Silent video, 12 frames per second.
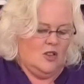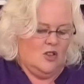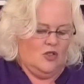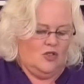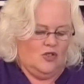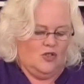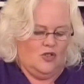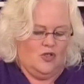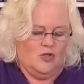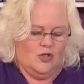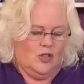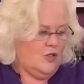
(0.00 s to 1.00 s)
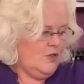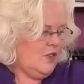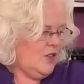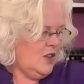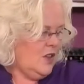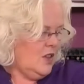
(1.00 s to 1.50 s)
shot of
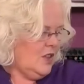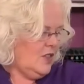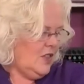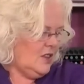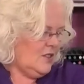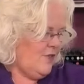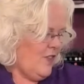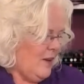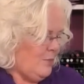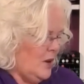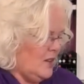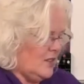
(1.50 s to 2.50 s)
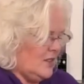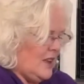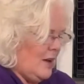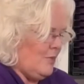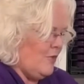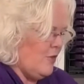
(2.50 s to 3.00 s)
this fabulous
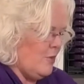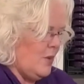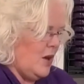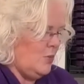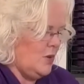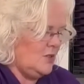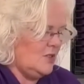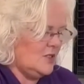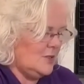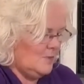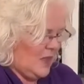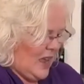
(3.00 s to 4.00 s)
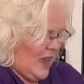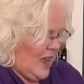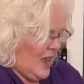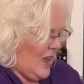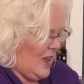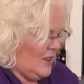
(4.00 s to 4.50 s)
stamp for a moment
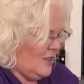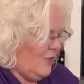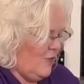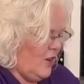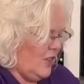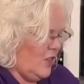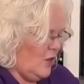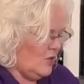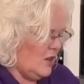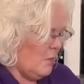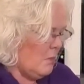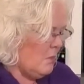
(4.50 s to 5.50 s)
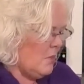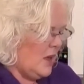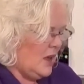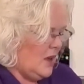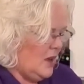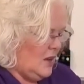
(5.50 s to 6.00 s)
and find those
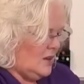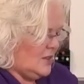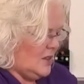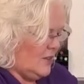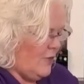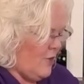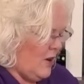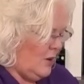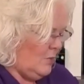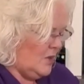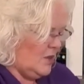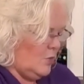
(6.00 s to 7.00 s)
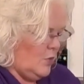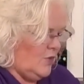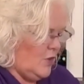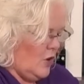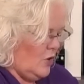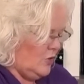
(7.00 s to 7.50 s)
amazing frames that
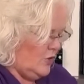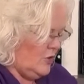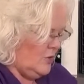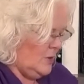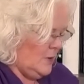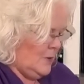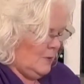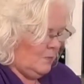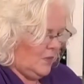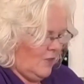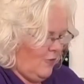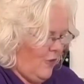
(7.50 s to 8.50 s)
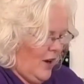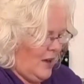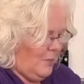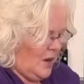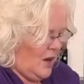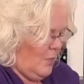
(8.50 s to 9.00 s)
we've got.
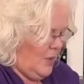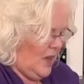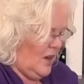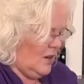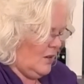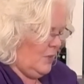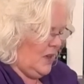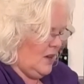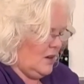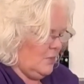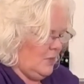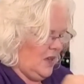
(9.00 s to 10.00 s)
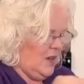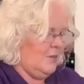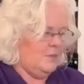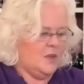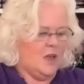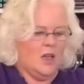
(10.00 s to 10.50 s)
Frame, come here, come here, come here.
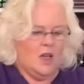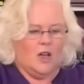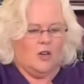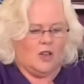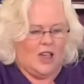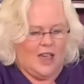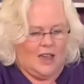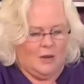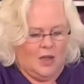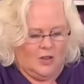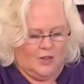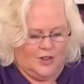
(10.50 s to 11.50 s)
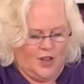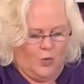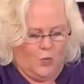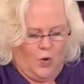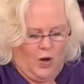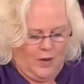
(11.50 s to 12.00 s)
Okay, so
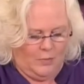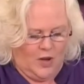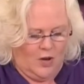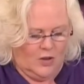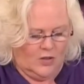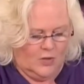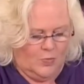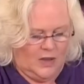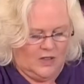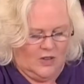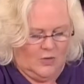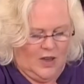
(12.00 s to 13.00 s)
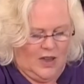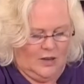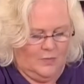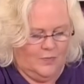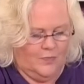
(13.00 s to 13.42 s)
what I'm going to be doing